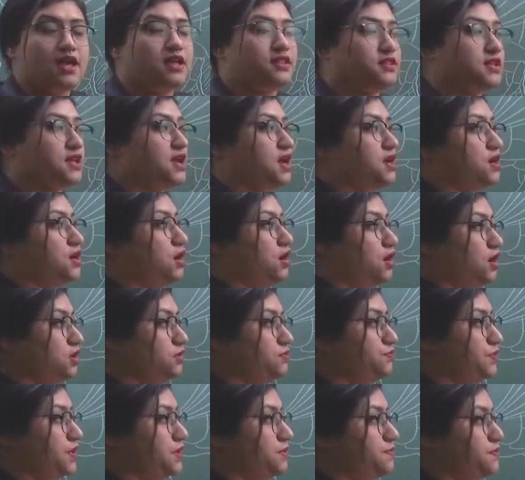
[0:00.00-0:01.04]
They are
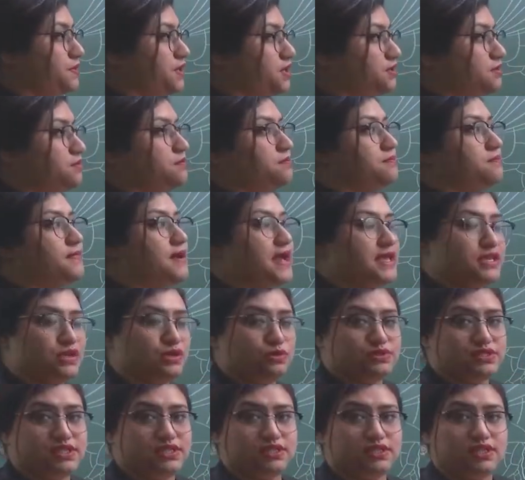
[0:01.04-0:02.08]
all prepared by
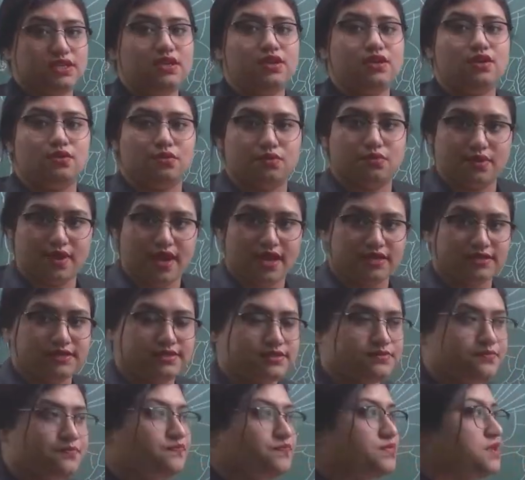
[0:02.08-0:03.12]
using the
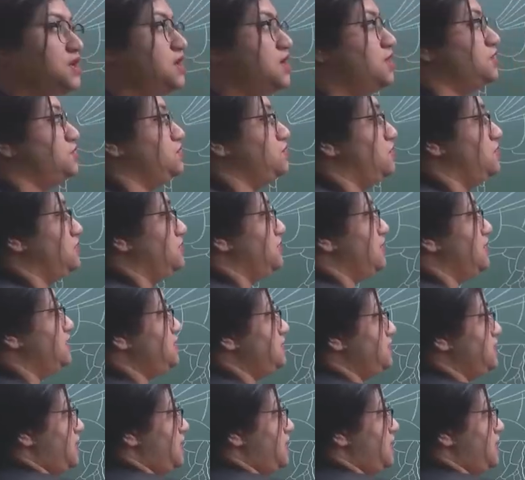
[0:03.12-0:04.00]
wax. So in this